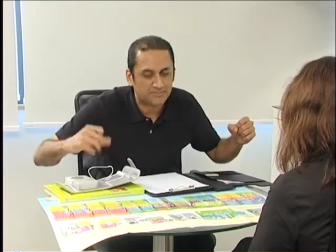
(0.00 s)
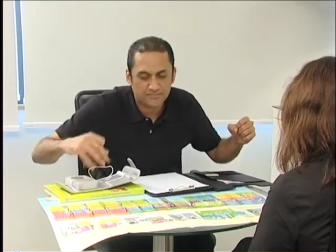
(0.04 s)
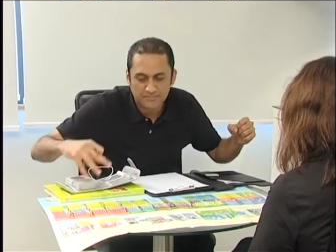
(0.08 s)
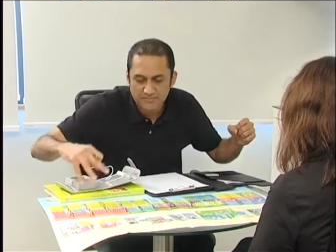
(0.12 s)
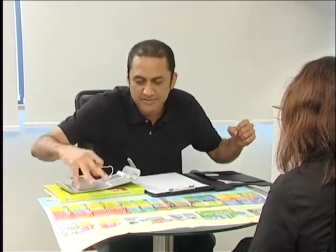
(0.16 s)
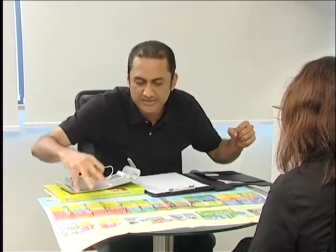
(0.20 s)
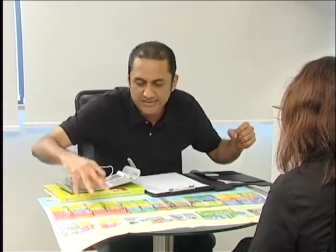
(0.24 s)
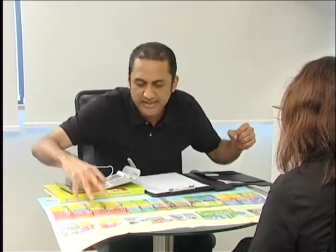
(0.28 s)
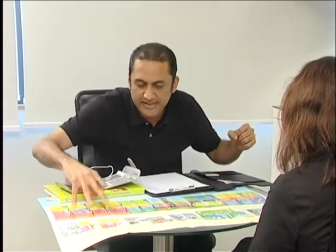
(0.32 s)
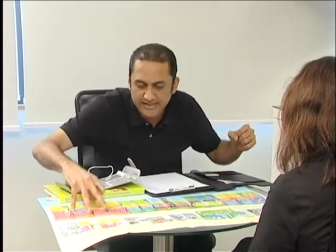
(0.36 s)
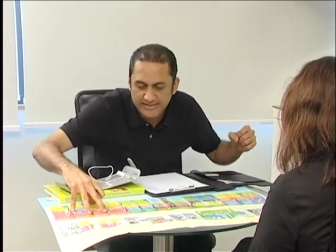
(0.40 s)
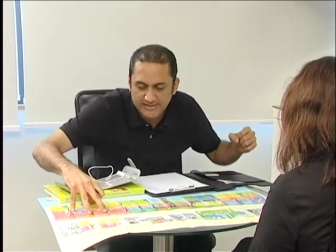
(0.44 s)

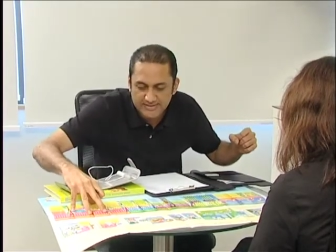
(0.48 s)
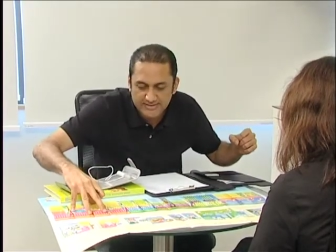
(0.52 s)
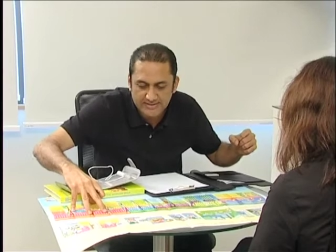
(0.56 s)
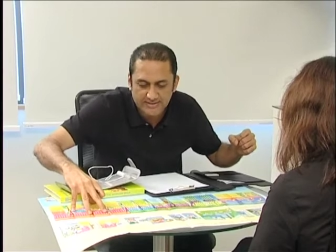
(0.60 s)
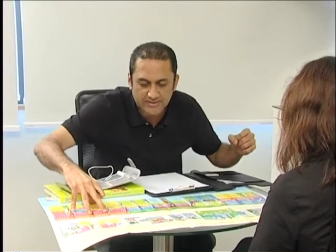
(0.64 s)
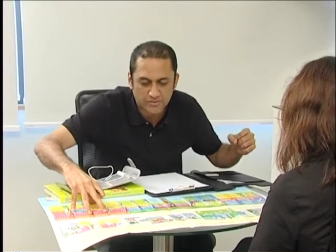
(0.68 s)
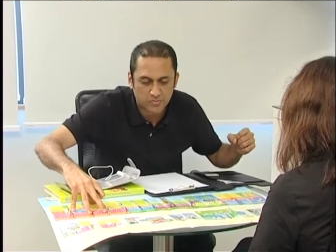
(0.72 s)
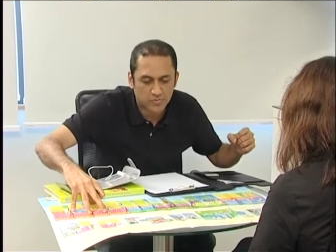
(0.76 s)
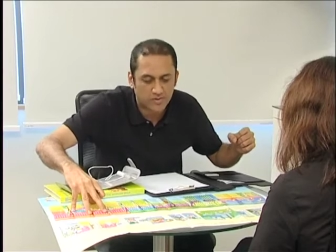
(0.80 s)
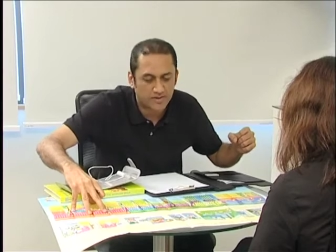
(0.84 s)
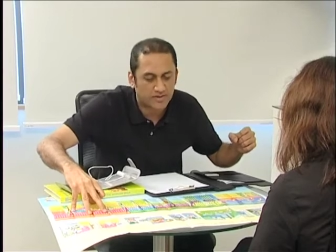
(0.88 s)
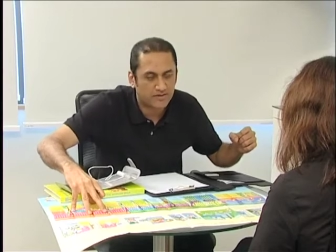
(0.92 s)
besides
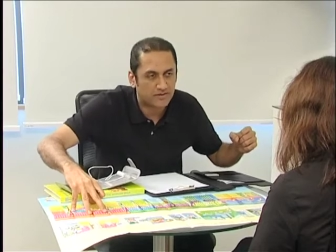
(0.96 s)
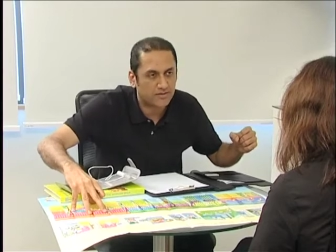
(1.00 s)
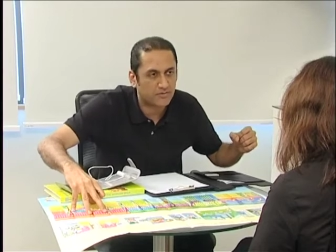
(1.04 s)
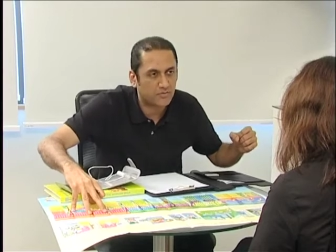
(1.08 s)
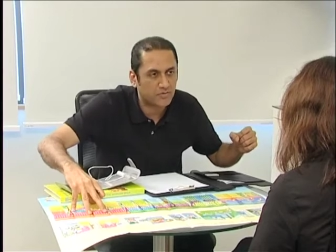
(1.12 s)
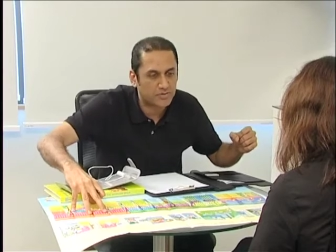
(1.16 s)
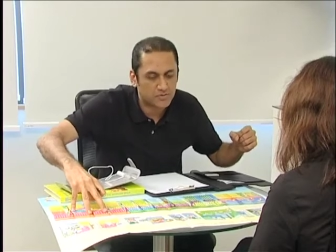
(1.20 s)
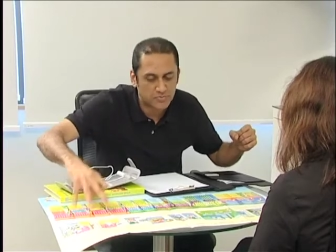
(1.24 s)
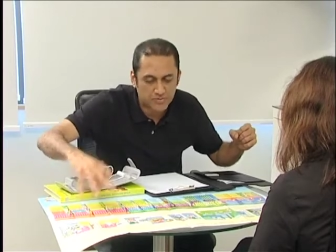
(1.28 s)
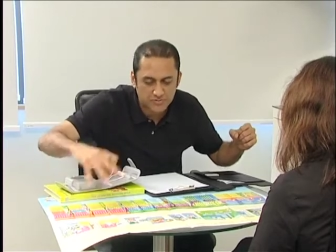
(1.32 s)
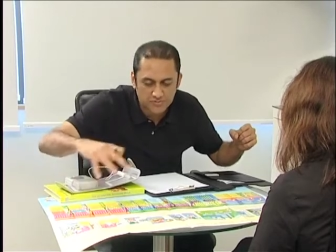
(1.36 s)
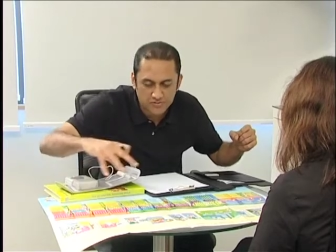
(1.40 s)
this one?
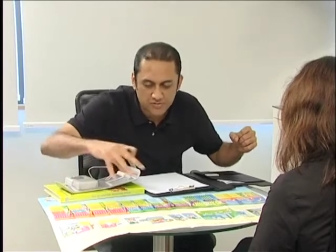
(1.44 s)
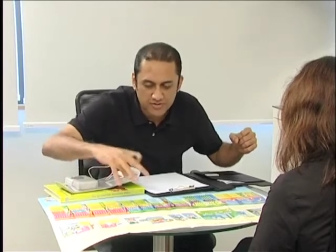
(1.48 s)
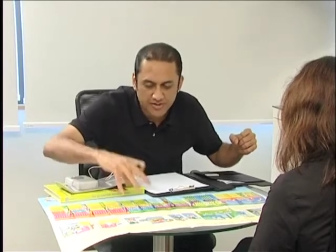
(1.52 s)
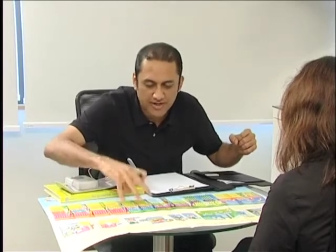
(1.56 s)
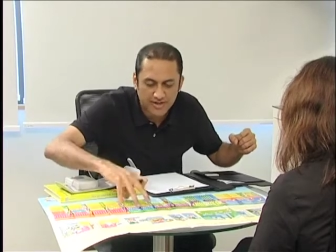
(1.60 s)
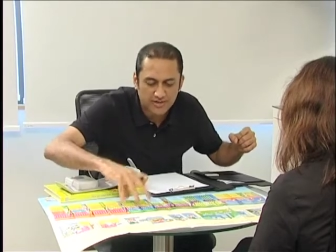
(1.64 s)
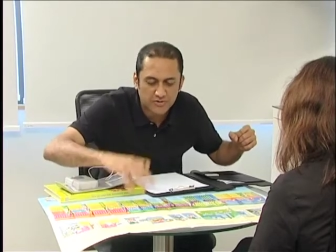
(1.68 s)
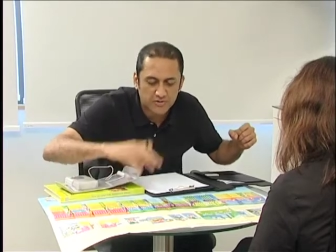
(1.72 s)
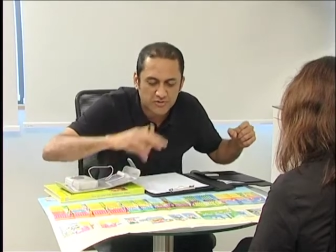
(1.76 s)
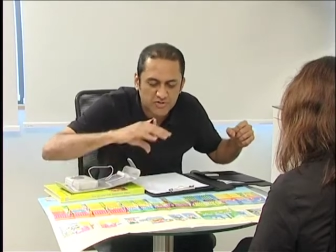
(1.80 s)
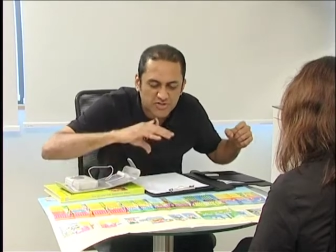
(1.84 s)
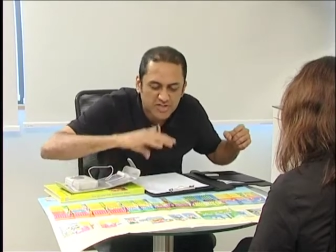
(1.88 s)
Which one would you
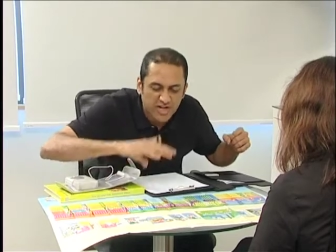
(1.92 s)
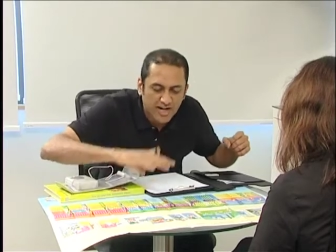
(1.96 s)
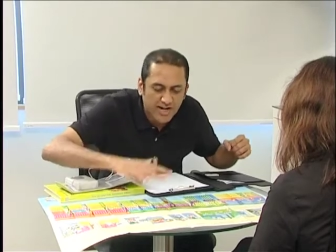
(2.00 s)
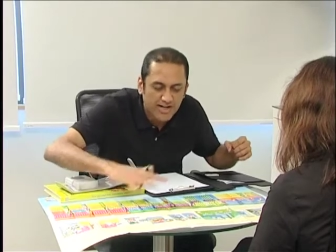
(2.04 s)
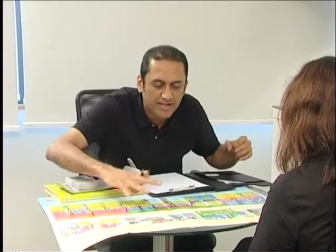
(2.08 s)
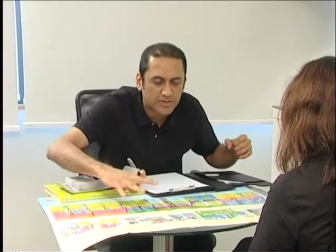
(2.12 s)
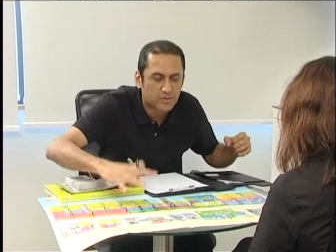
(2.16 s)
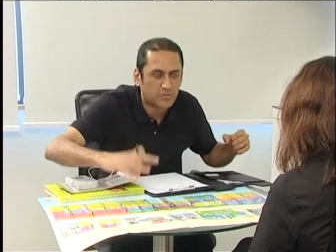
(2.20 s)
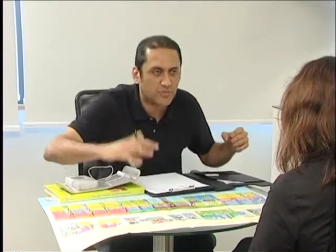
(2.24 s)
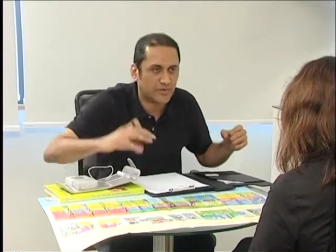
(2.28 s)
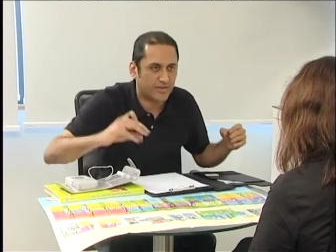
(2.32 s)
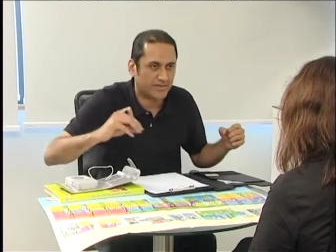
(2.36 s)
like to
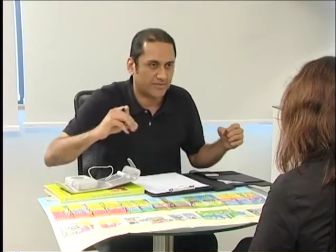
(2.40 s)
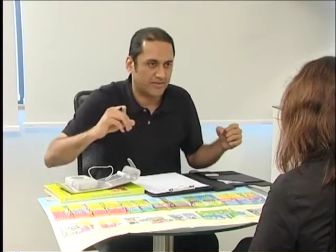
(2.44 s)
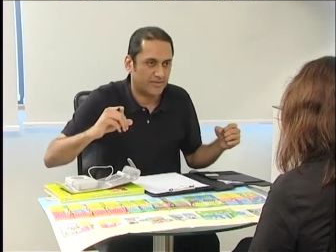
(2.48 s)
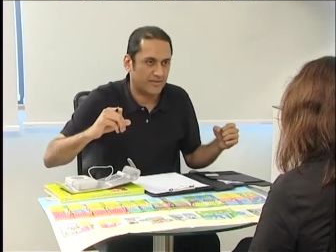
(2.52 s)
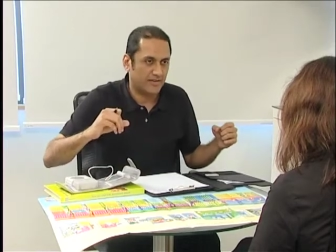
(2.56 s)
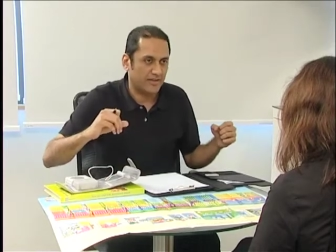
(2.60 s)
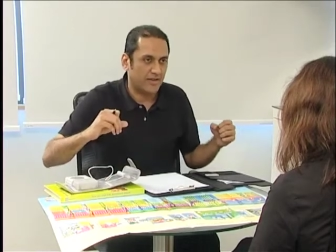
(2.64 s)
start with?